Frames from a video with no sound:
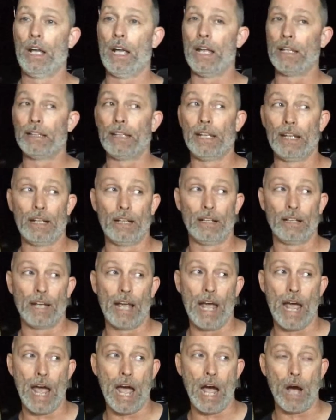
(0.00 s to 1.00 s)
and then
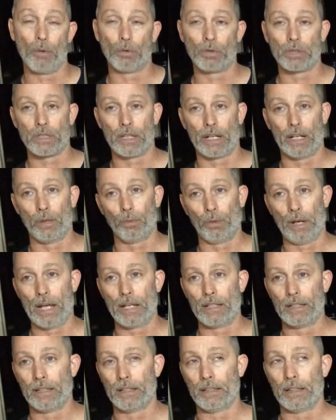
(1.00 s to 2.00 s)
hours later, we
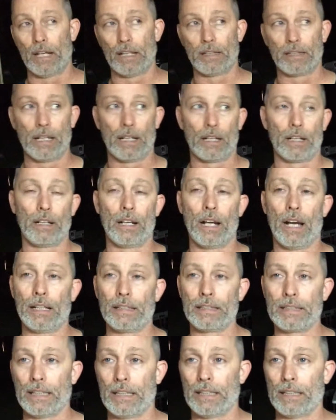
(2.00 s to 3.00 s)
had, I think, a
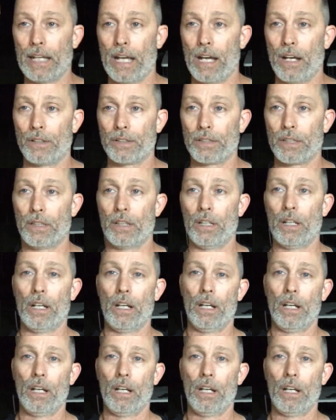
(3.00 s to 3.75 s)
19,000,